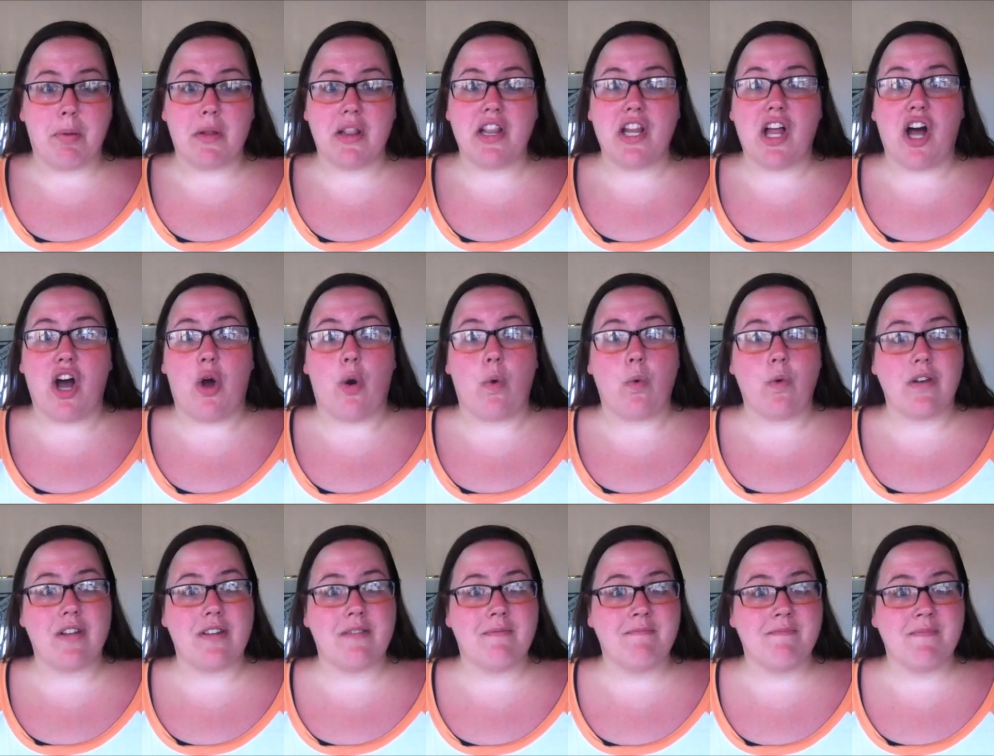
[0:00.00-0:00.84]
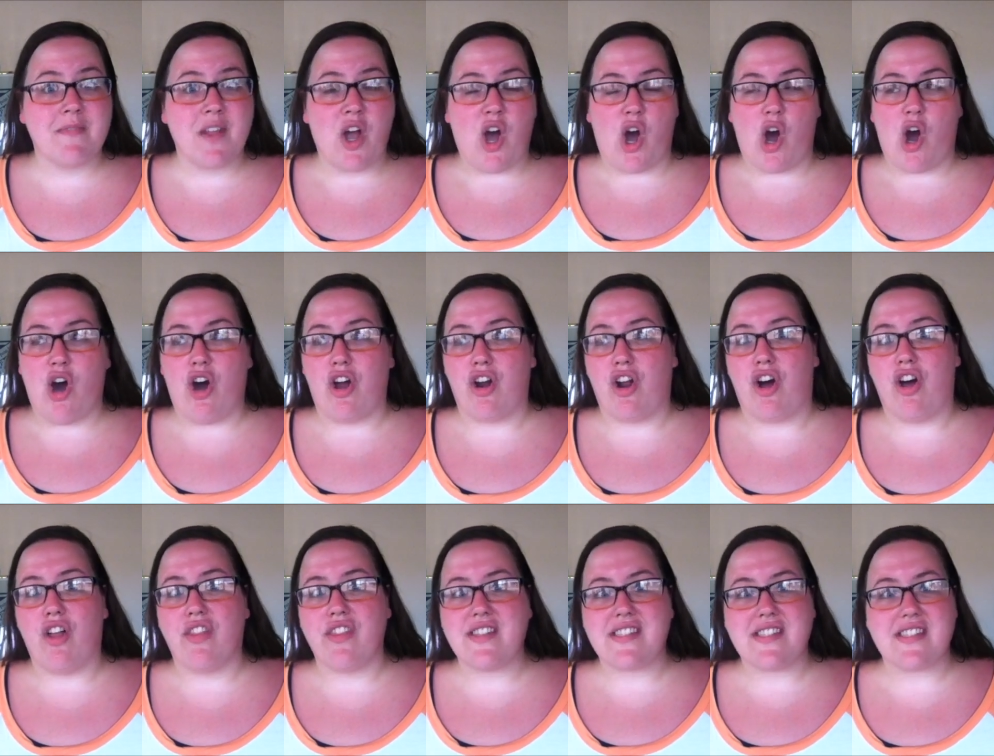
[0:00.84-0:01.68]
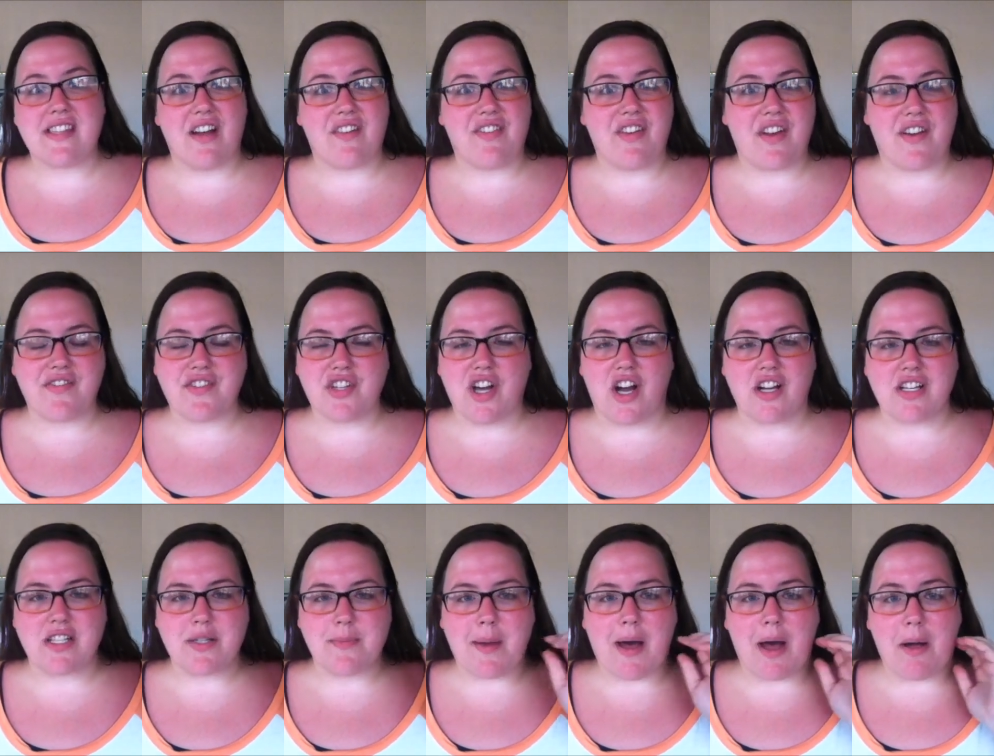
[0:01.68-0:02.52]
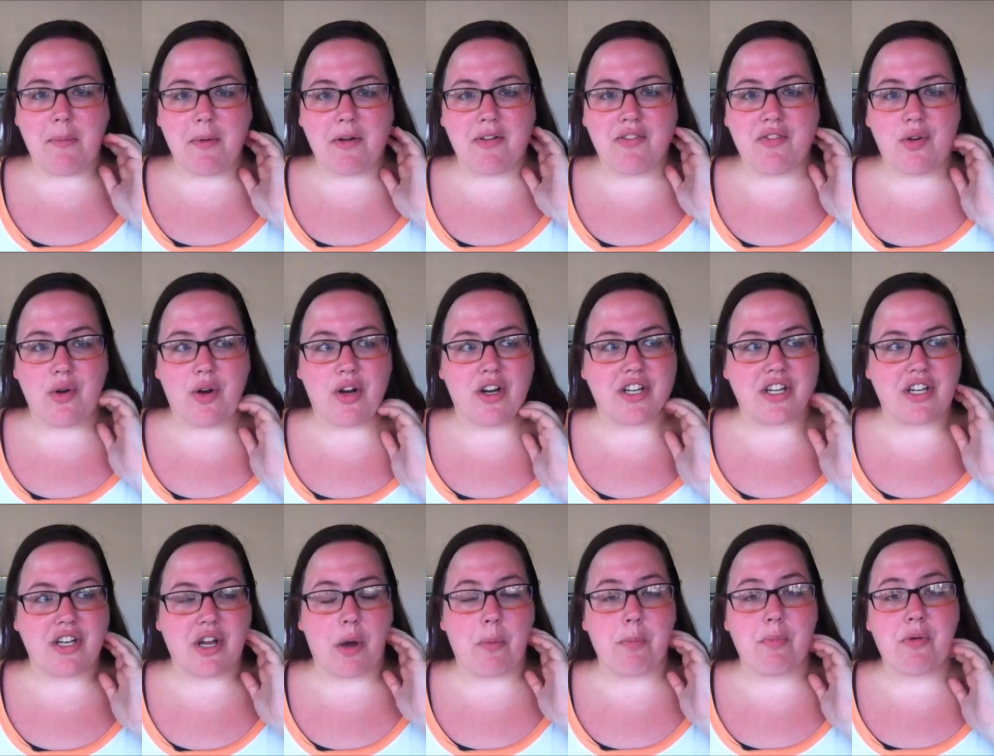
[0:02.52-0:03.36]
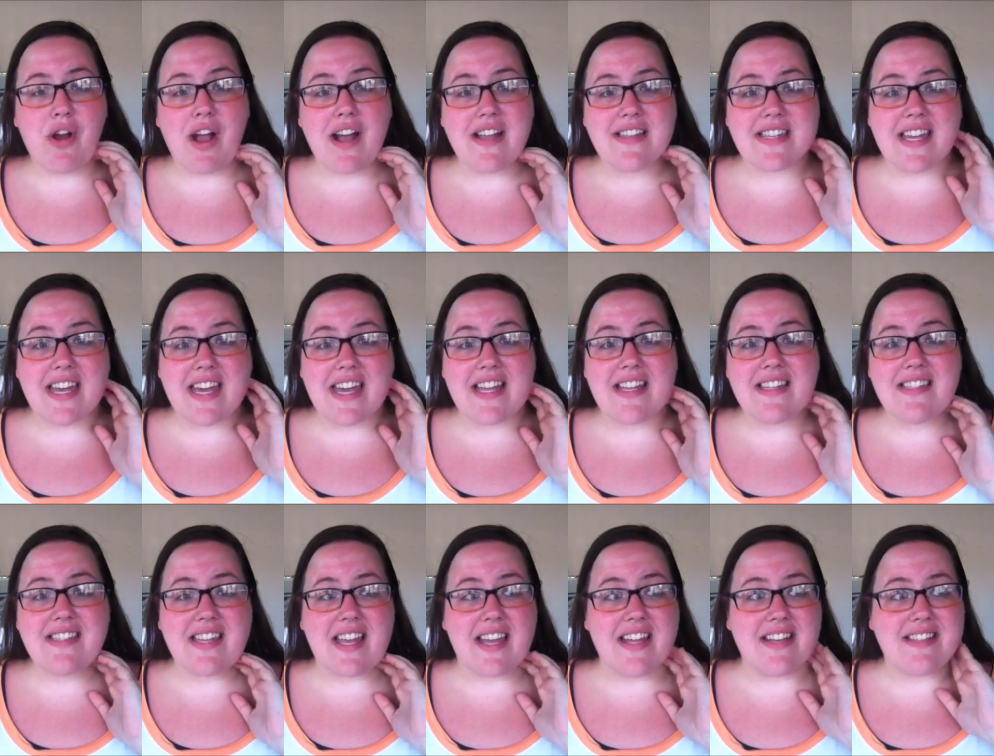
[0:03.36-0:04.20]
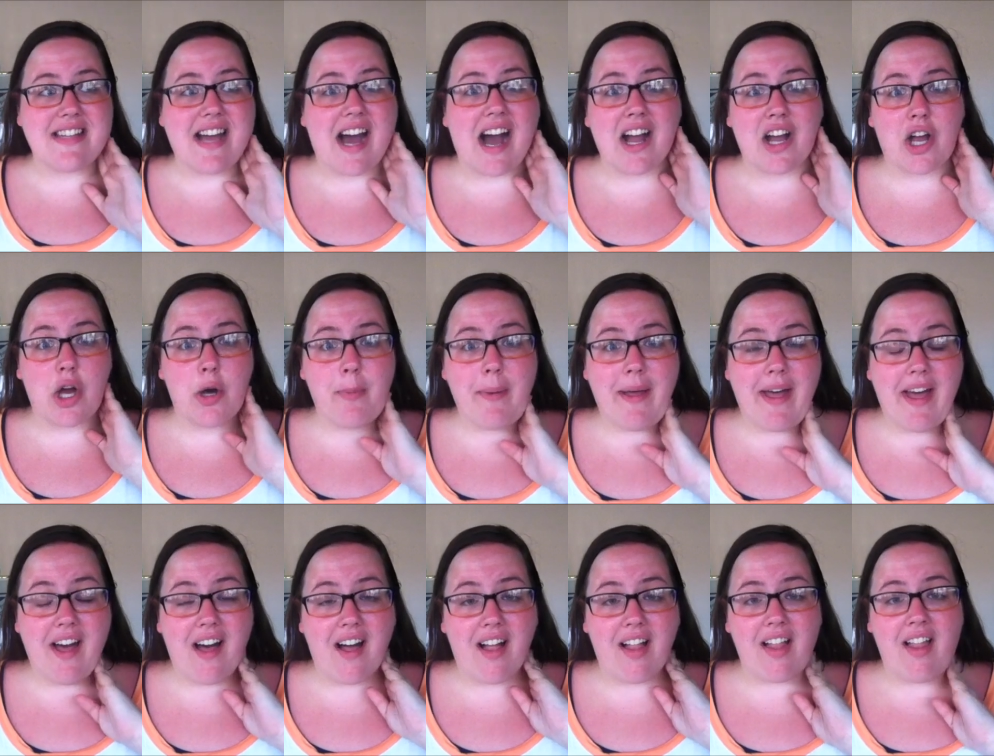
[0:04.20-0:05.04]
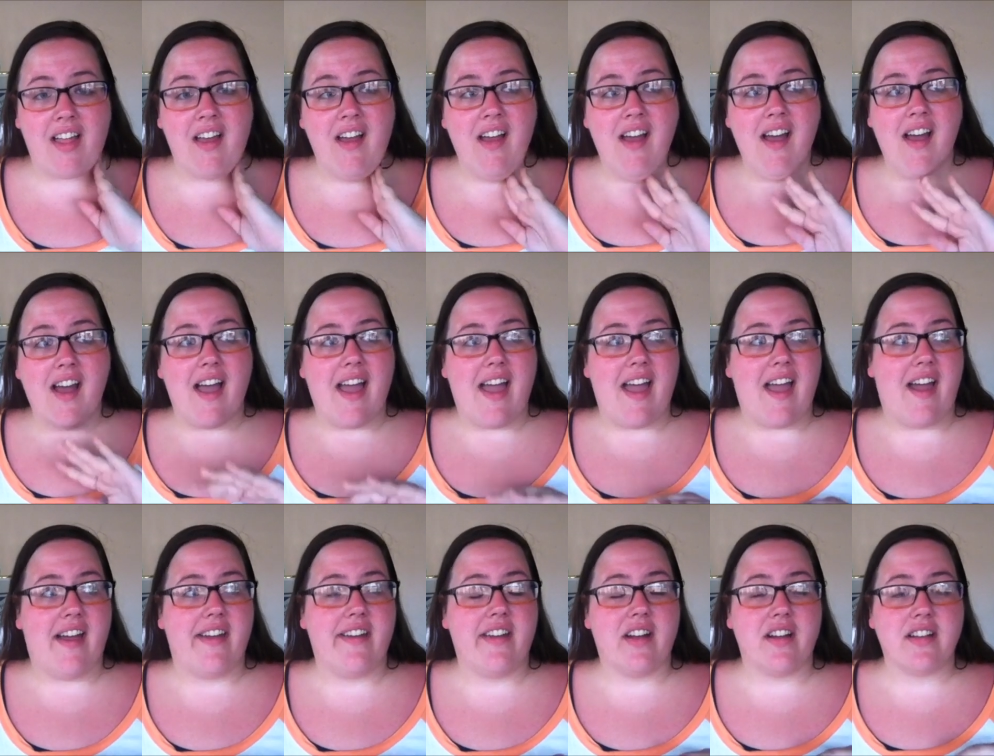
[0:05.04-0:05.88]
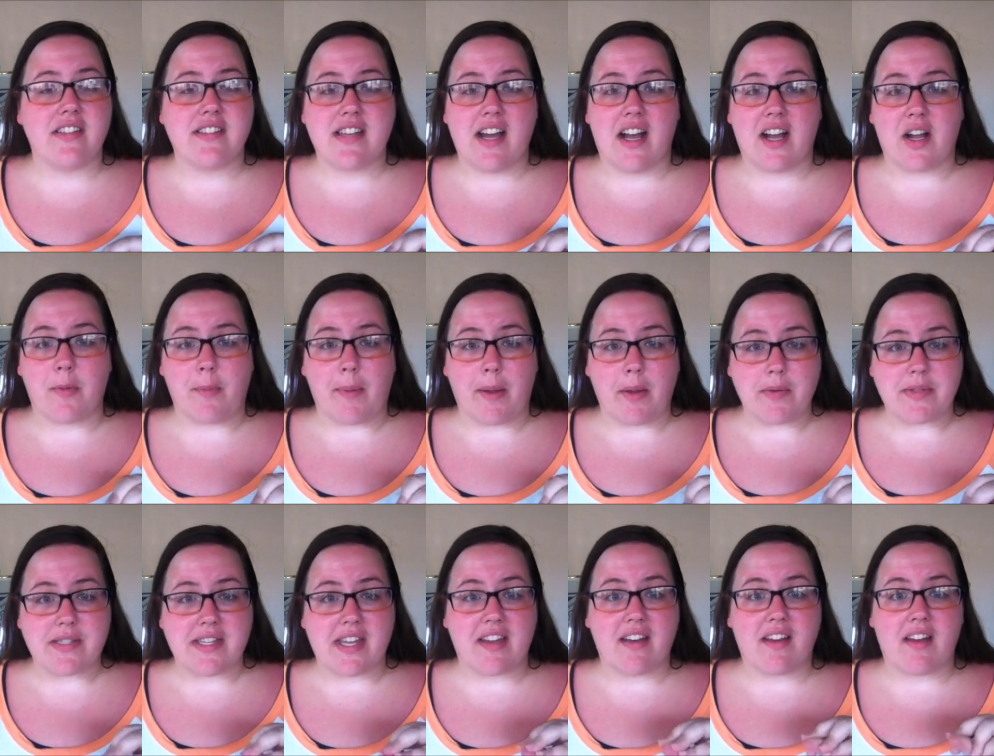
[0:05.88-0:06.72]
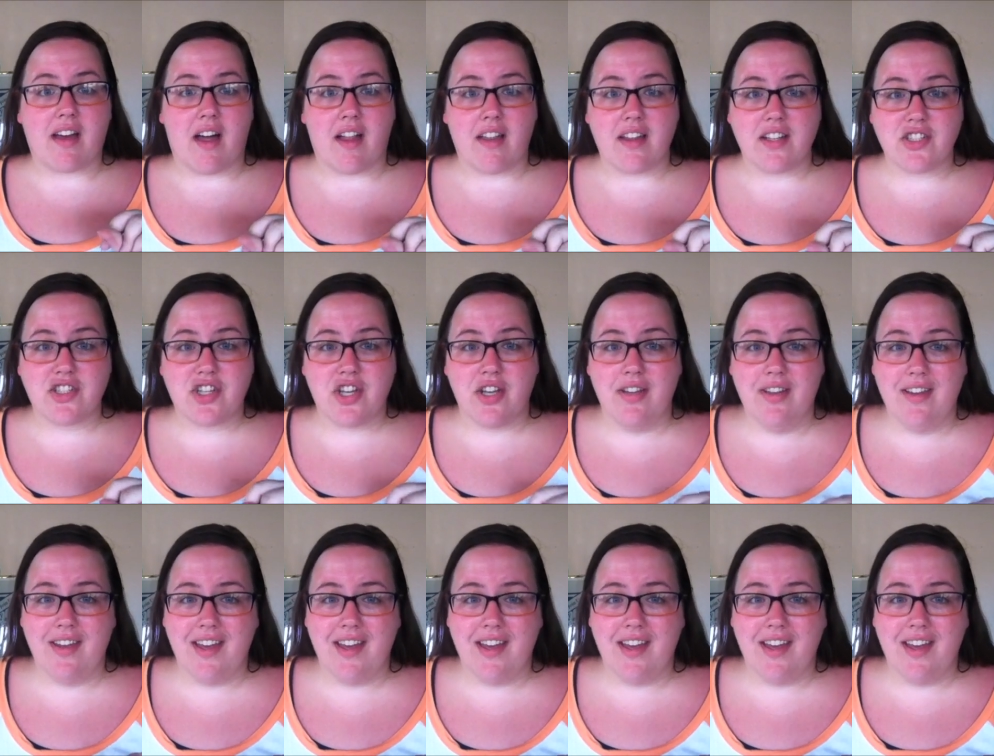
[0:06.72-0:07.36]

blown on all the stuff I've talked about before, you know, presents and Taco Bell and Taco Bell was like college